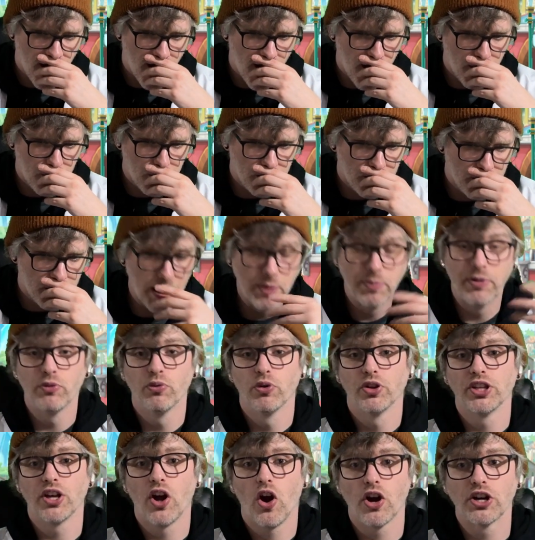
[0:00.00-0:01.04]
Might be
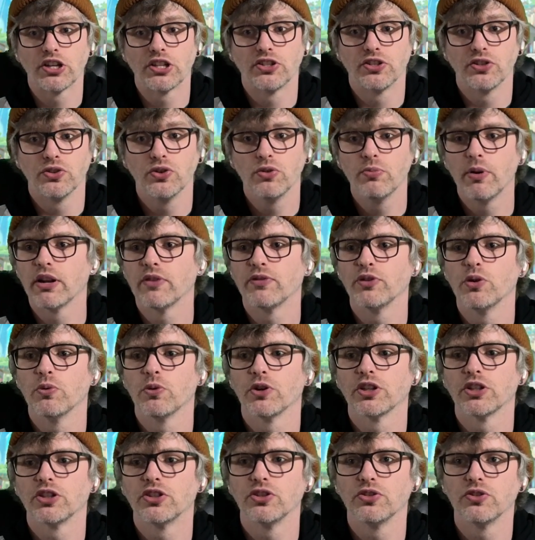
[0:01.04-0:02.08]
really hard to do, but if you
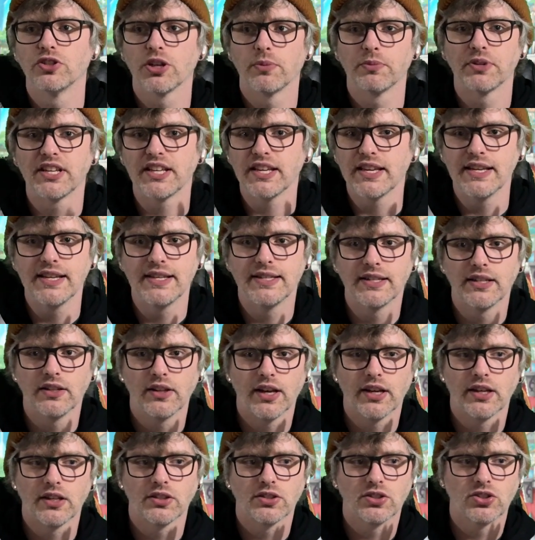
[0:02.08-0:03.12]
were to do something easy,
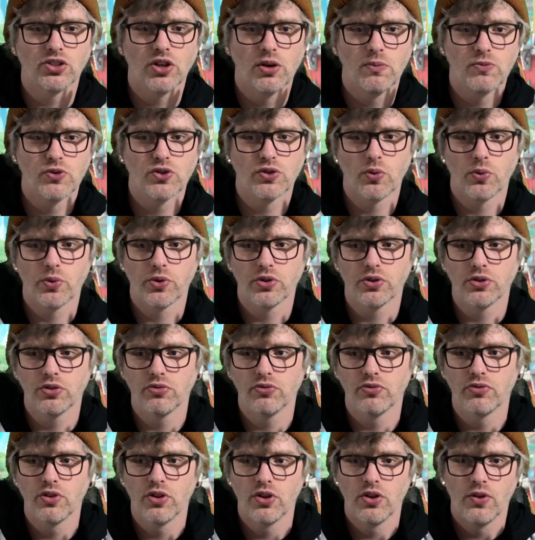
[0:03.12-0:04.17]
like some sort
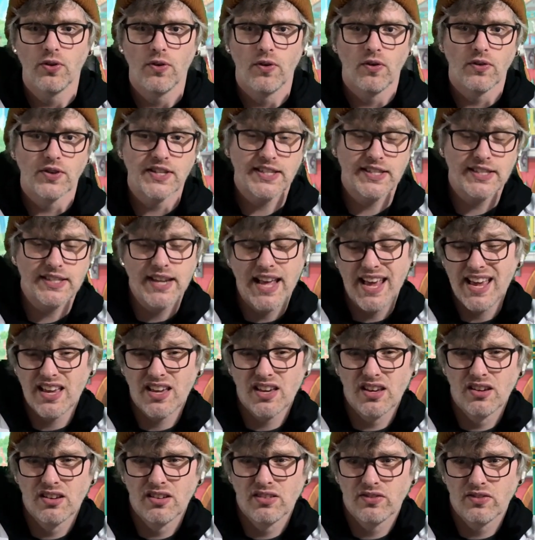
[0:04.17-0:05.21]
of
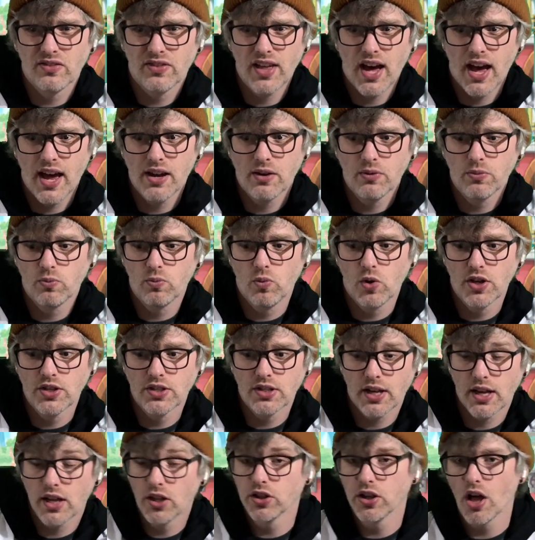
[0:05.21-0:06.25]
snake that
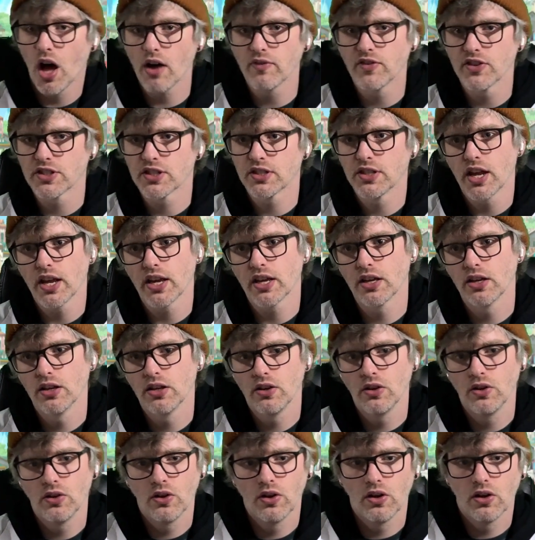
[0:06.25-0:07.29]
was like a lava
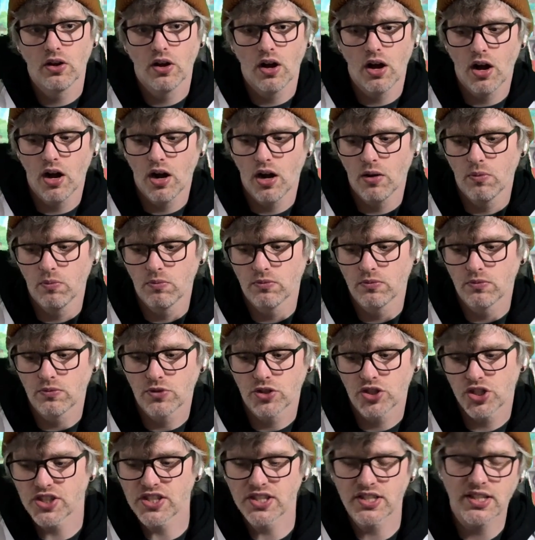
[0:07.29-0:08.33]
snake,
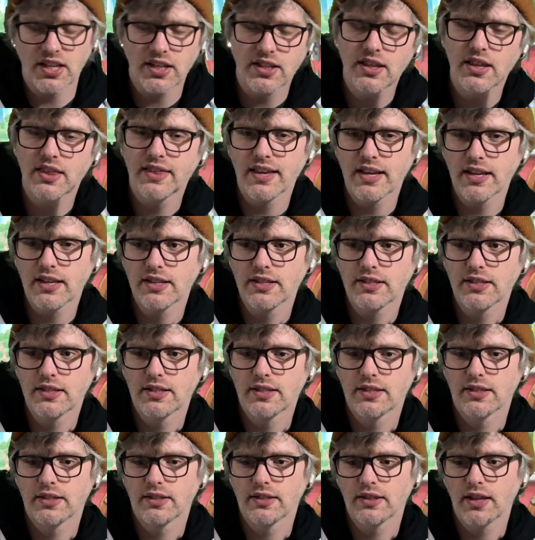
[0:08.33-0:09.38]
just stick to
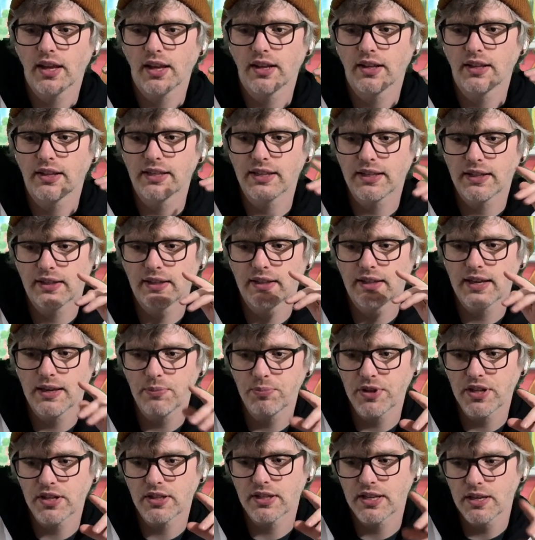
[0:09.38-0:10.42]
things like
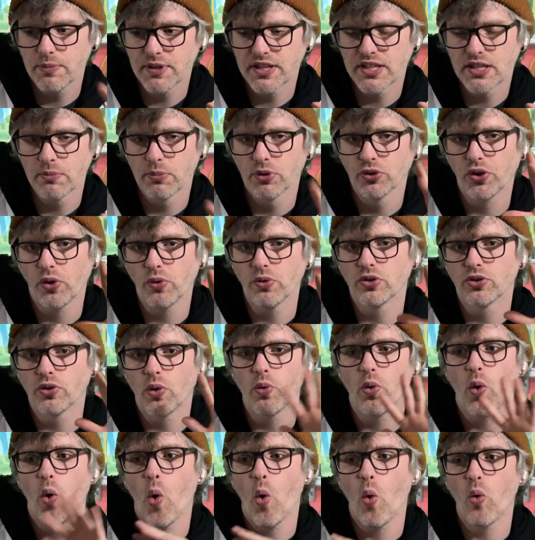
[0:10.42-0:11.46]
keep it simple.
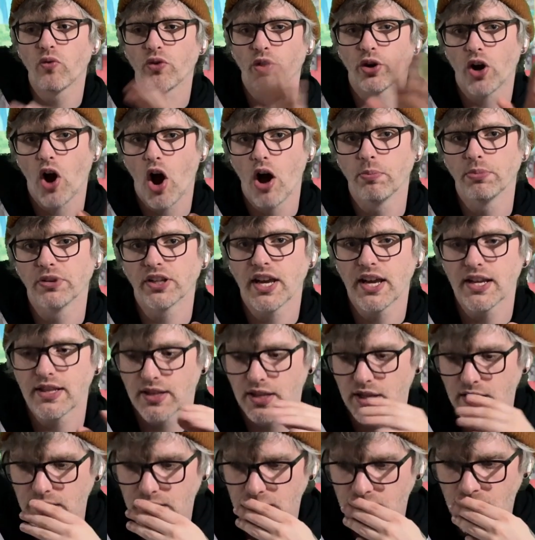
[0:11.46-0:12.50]
Don't
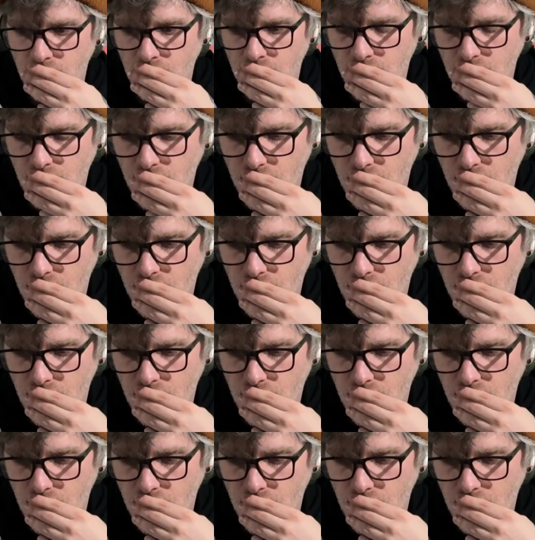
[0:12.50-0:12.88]
overcomplicate things.